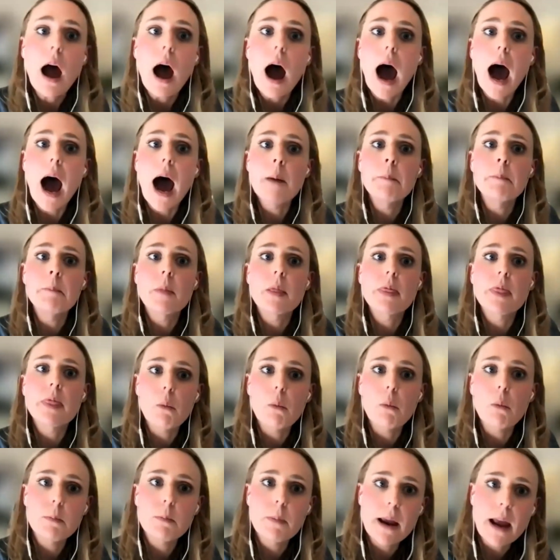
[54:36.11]
They
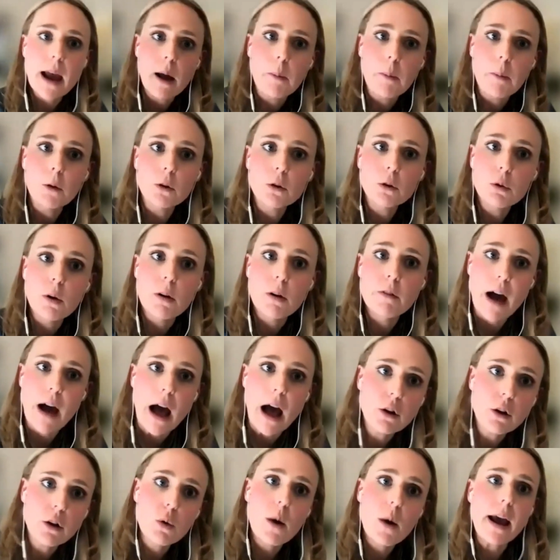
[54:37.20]
would be able to
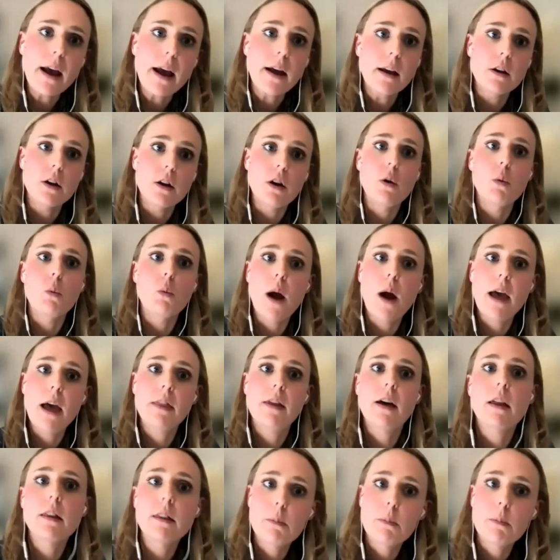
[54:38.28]
evaluate, you know,
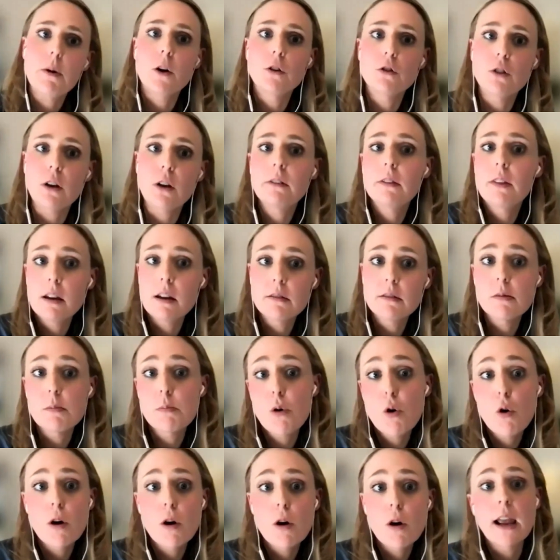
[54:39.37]
whether the projects they're
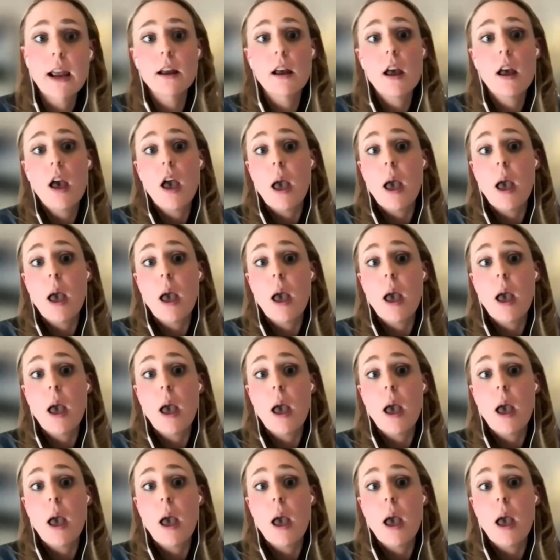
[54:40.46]
supporting